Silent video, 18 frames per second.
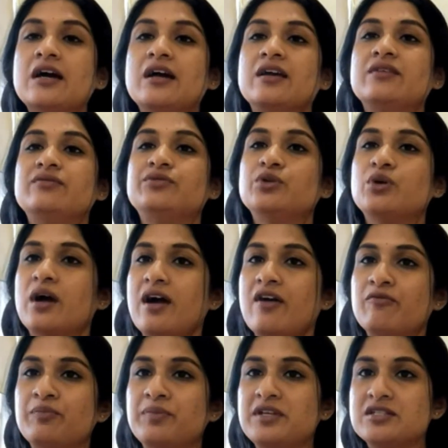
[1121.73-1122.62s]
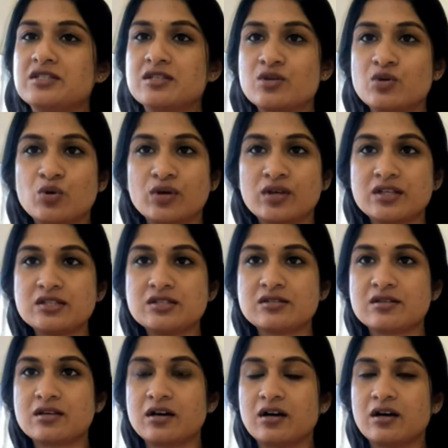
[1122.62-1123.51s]
If you have
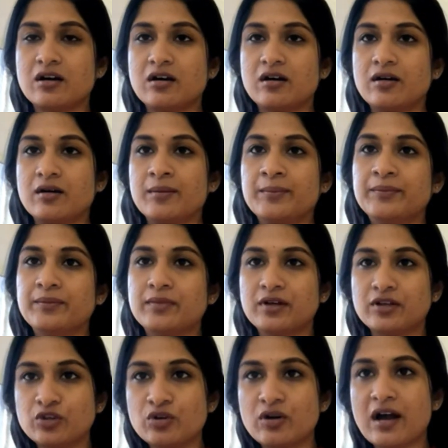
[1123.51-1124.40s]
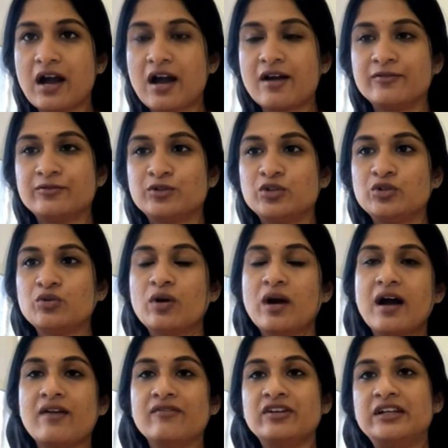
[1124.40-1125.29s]
PCOS, you have to
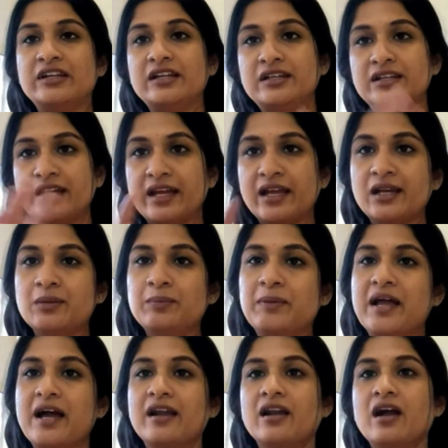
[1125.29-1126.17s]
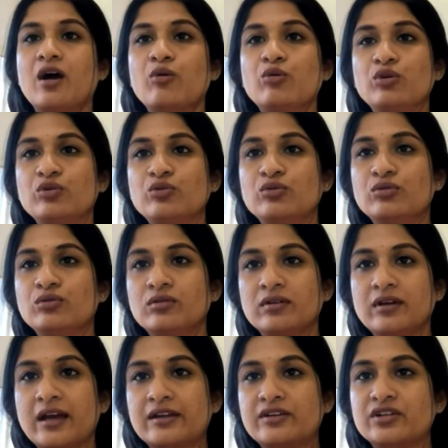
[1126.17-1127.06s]
have a detailed plan how to
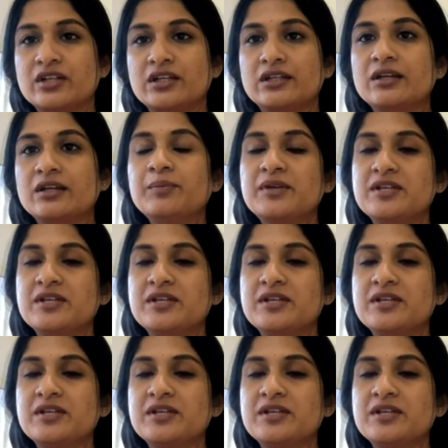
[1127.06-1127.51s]
get treated.